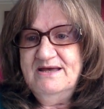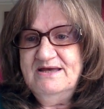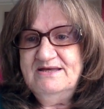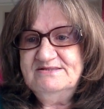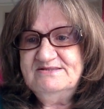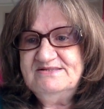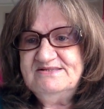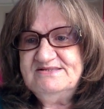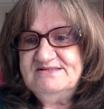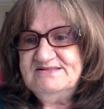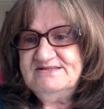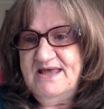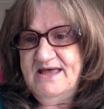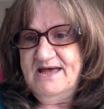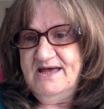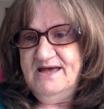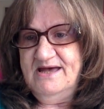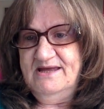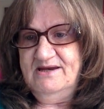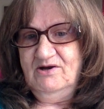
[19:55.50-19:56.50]
and
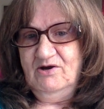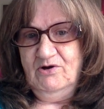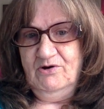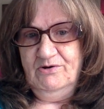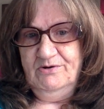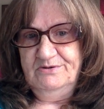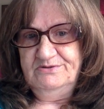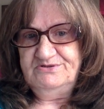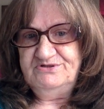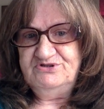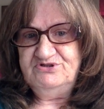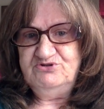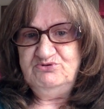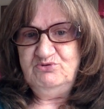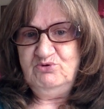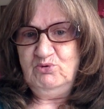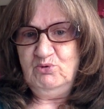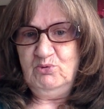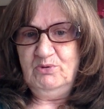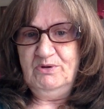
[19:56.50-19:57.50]
said, Aren't
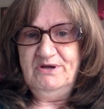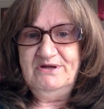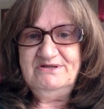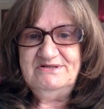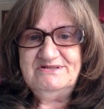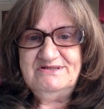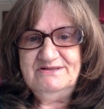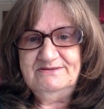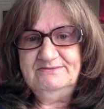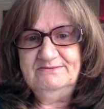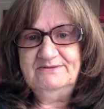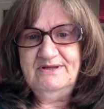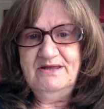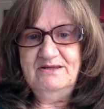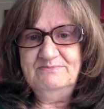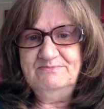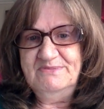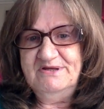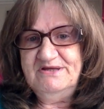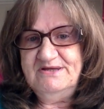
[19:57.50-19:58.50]
you going to
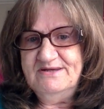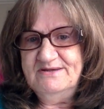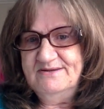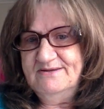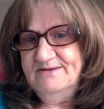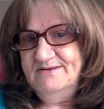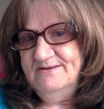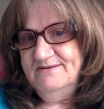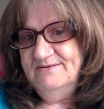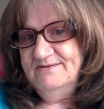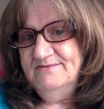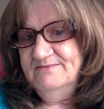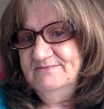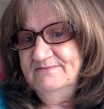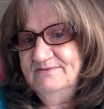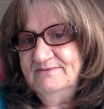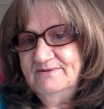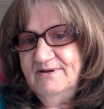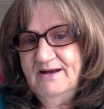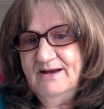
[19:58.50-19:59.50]
let me in?
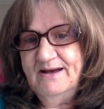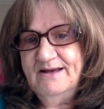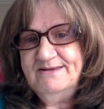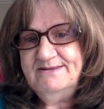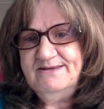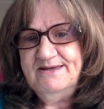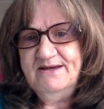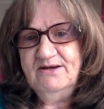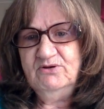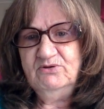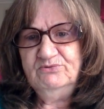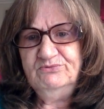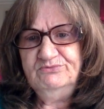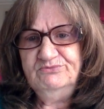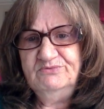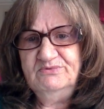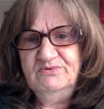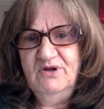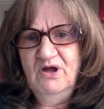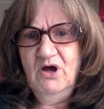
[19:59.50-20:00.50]
I
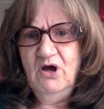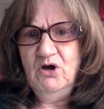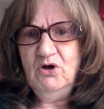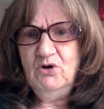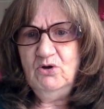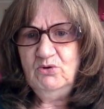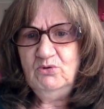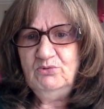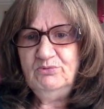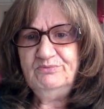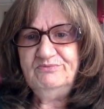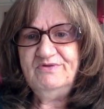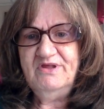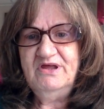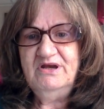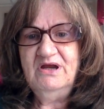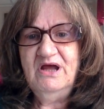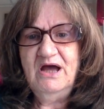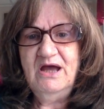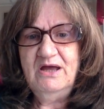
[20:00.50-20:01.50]
yelled, No!
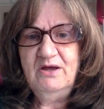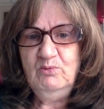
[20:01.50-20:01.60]
Then I